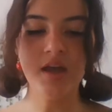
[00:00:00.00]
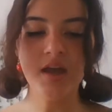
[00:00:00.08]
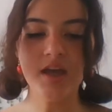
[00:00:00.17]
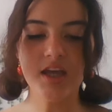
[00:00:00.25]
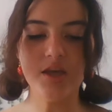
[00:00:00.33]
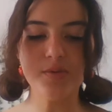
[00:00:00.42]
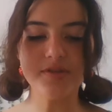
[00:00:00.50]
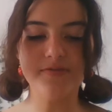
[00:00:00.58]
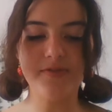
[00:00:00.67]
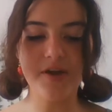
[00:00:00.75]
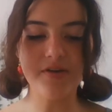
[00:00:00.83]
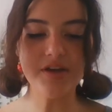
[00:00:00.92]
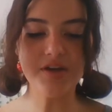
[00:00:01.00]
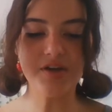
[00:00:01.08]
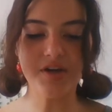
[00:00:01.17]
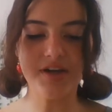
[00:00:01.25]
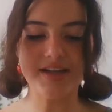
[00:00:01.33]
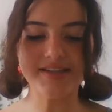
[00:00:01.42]
He was very
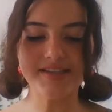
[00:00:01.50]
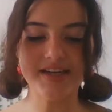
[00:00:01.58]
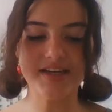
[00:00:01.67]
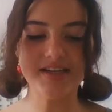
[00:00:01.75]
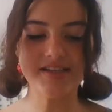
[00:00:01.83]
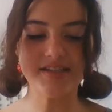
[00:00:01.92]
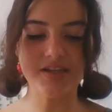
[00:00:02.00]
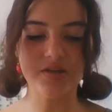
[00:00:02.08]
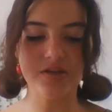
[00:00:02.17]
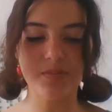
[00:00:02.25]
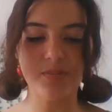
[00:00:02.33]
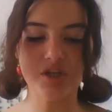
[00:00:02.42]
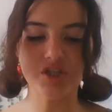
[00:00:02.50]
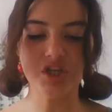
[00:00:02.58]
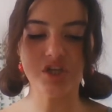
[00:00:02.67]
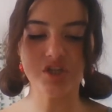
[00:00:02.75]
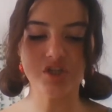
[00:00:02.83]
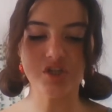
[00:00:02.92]
good at standing still and
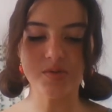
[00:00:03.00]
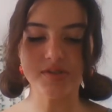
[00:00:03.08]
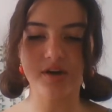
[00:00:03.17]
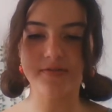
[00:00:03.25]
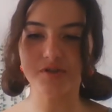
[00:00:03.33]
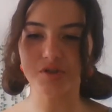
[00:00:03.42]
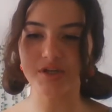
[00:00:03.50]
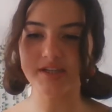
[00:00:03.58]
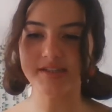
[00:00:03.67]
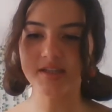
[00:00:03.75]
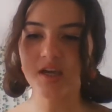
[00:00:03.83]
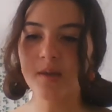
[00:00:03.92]
munching shoots off trees,